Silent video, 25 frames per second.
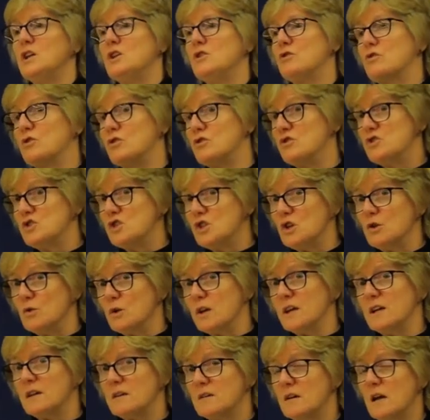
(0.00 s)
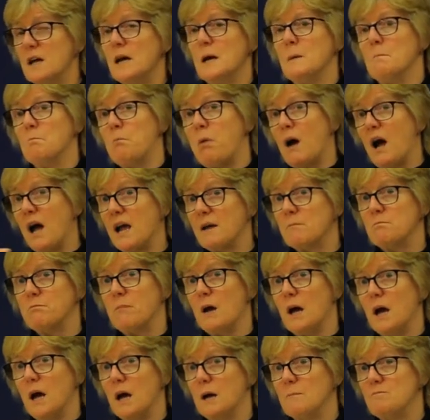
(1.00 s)
You could do it by
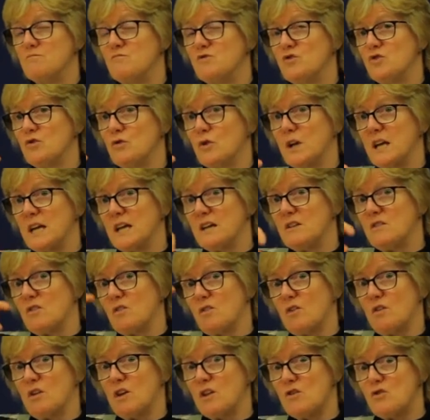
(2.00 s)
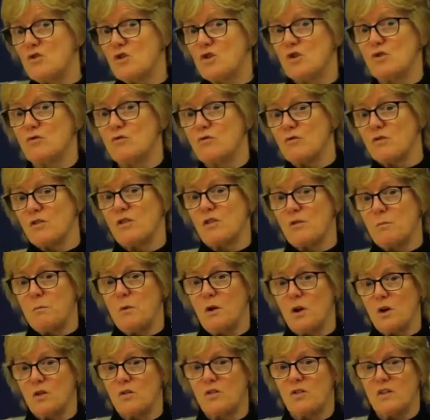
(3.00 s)
doing it as an insurance
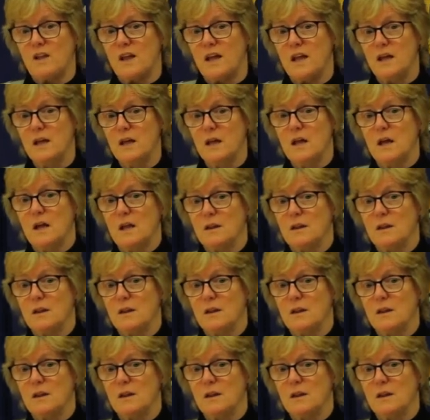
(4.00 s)
policy